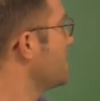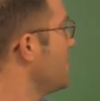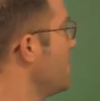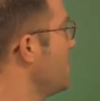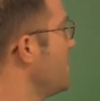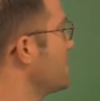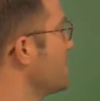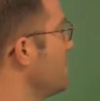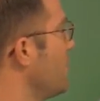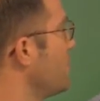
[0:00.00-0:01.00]
so this is
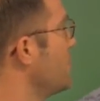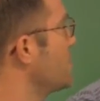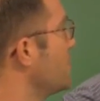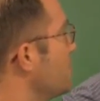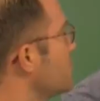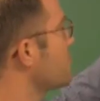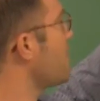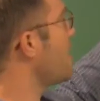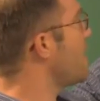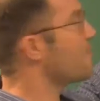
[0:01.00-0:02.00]
a voltage
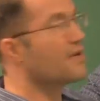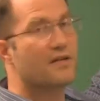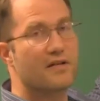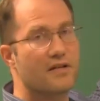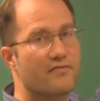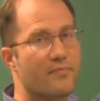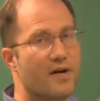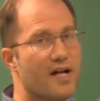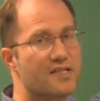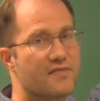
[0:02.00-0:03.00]
drop from
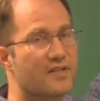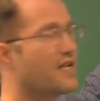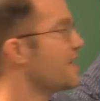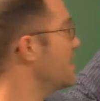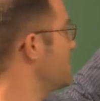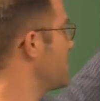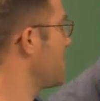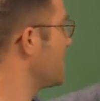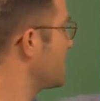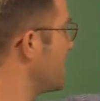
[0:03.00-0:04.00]
positive to negative. So I'm going to say